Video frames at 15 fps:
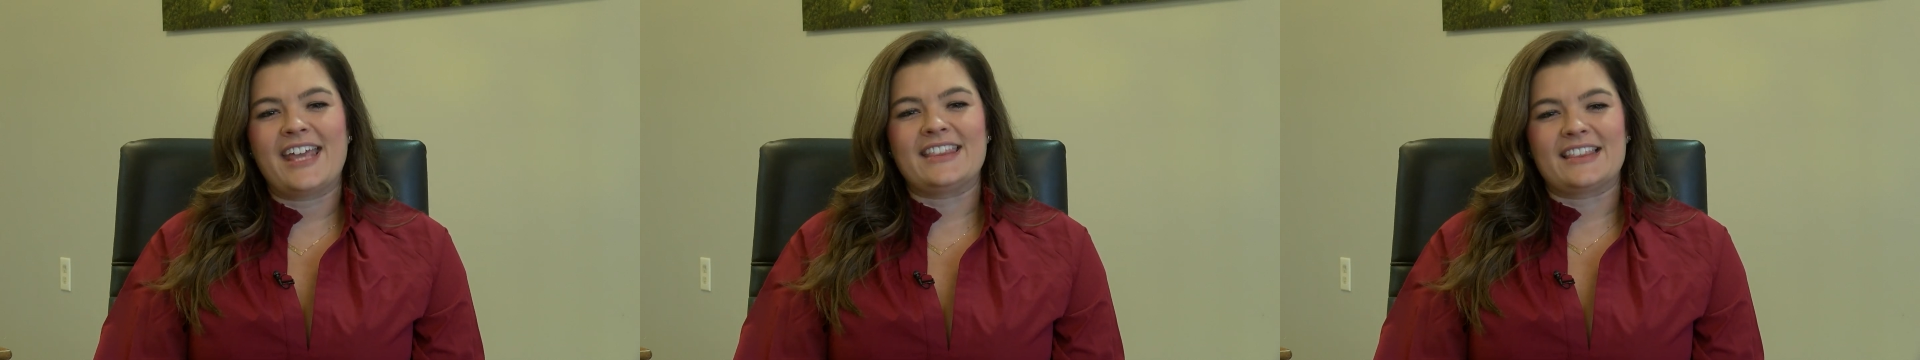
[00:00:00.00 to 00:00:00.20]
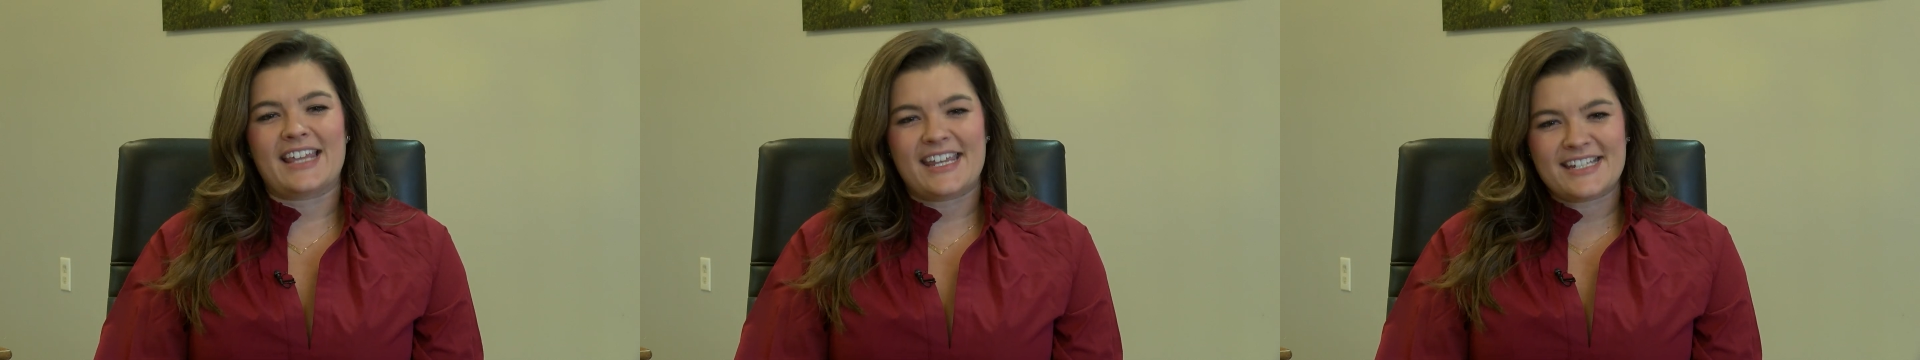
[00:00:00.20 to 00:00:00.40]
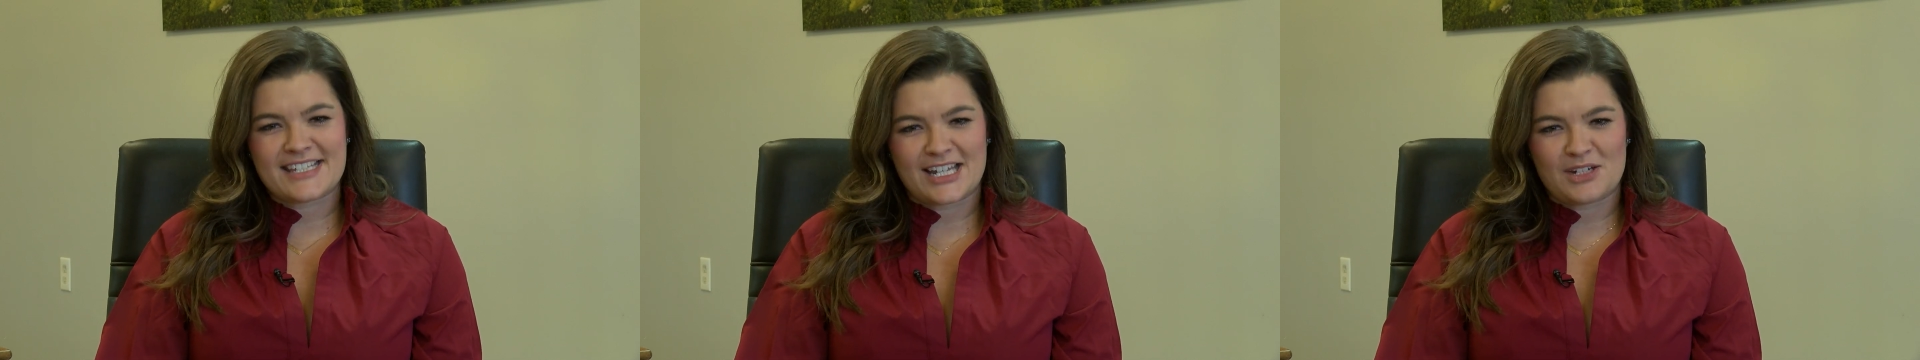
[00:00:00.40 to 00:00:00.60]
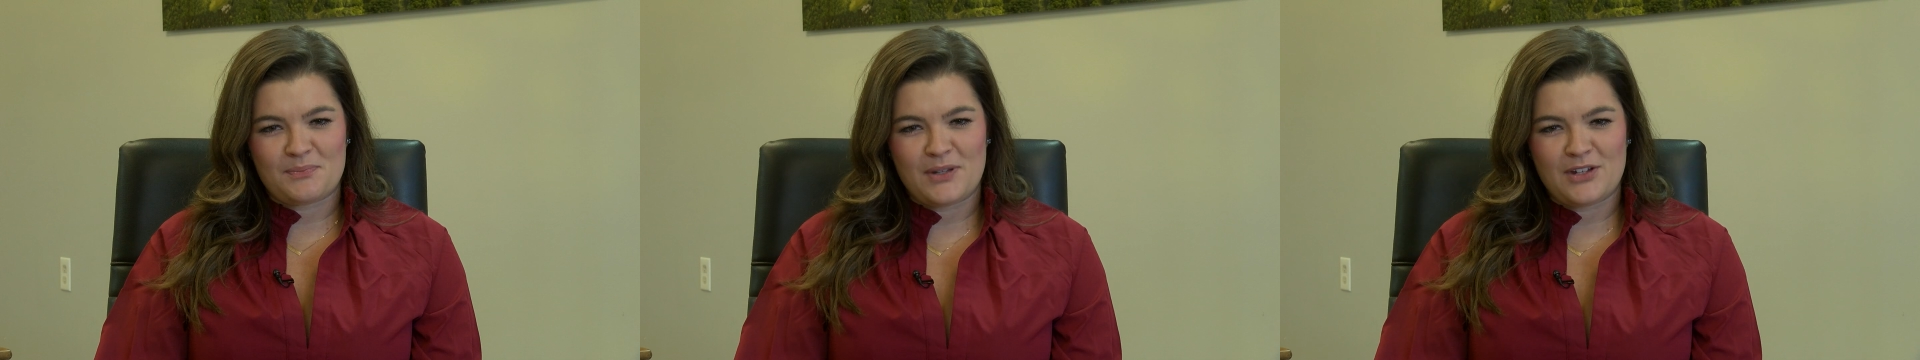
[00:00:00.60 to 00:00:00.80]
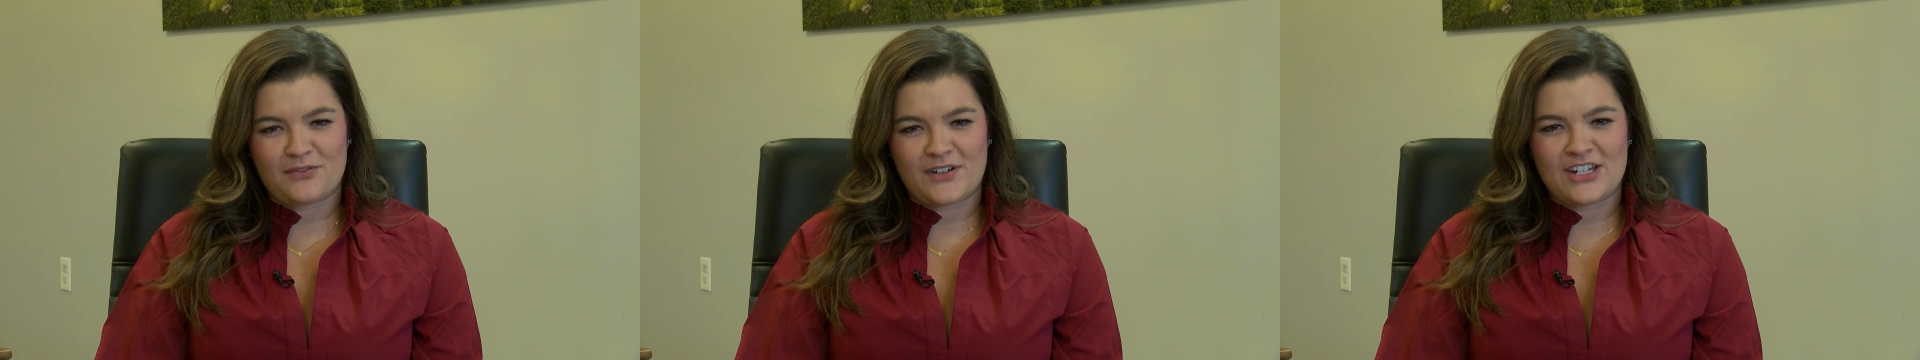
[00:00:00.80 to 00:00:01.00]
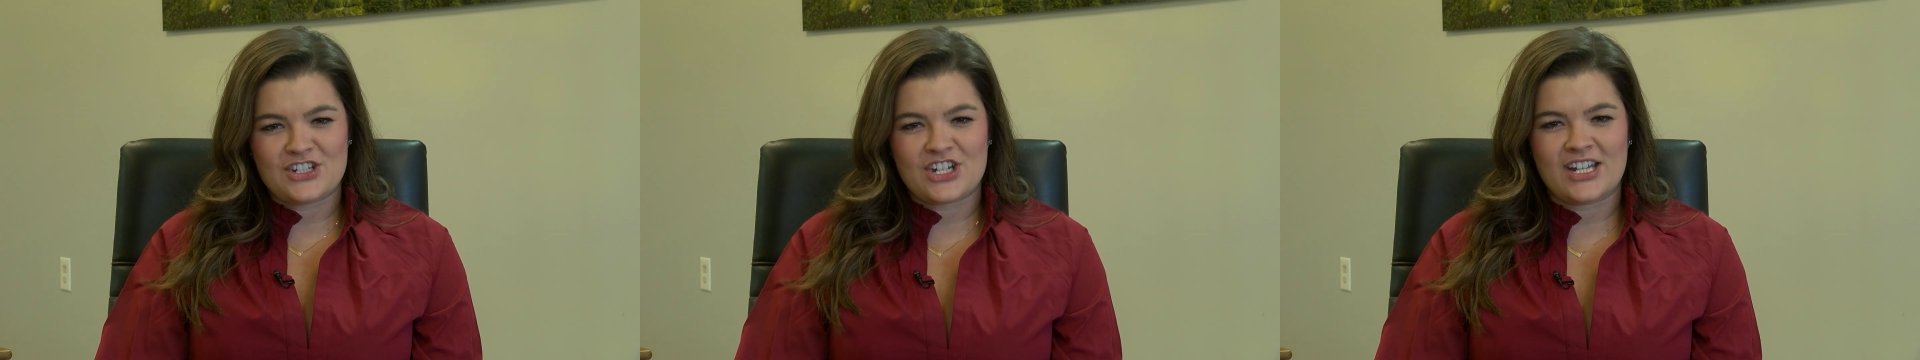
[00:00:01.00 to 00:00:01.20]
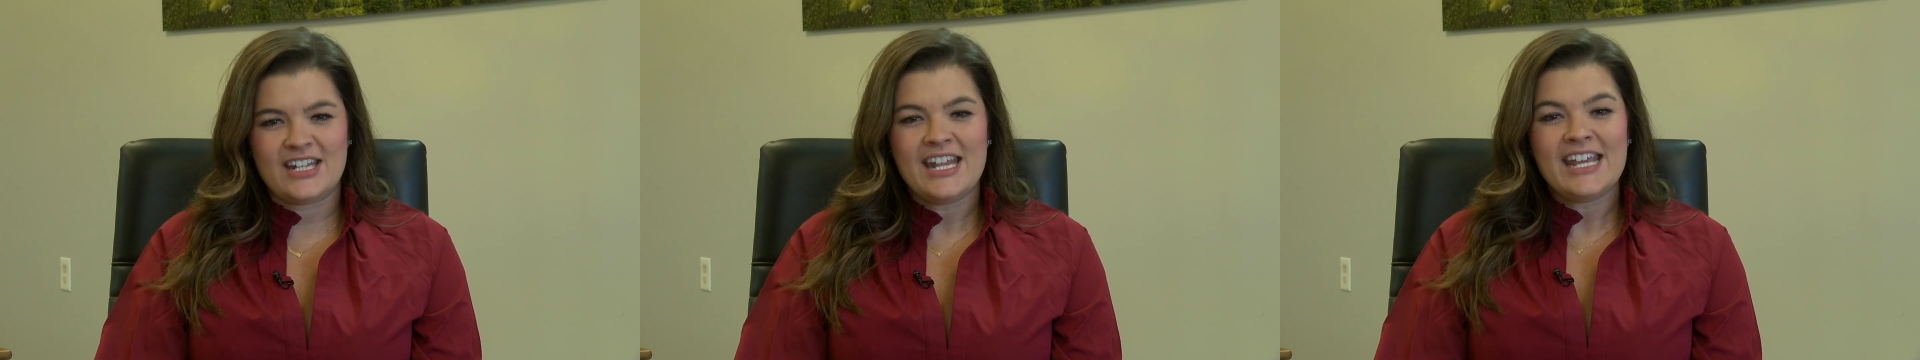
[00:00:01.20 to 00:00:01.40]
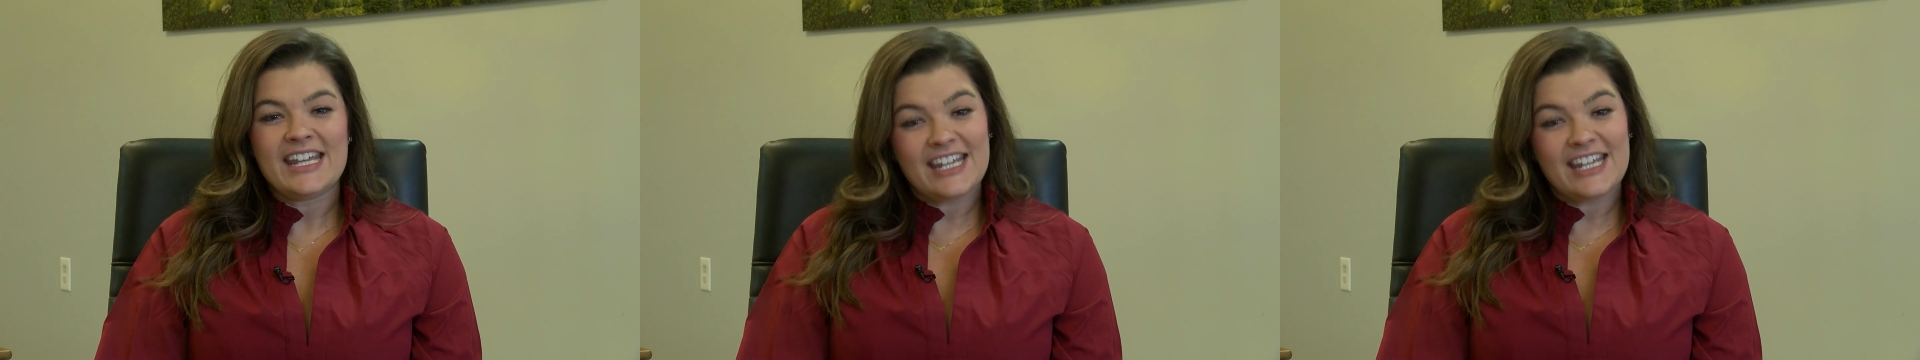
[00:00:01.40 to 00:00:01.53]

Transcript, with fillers: and Lake Sunapee region